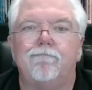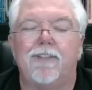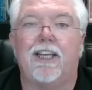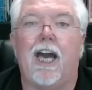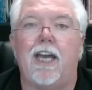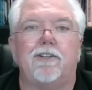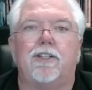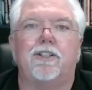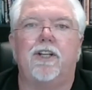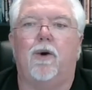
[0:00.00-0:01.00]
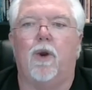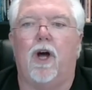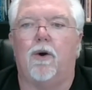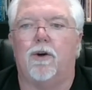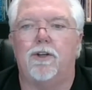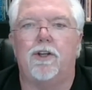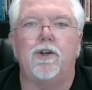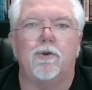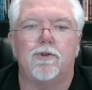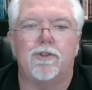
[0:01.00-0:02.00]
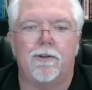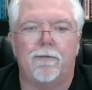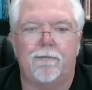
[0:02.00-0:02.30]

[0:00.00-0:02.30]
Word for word: decays. It's no longer used.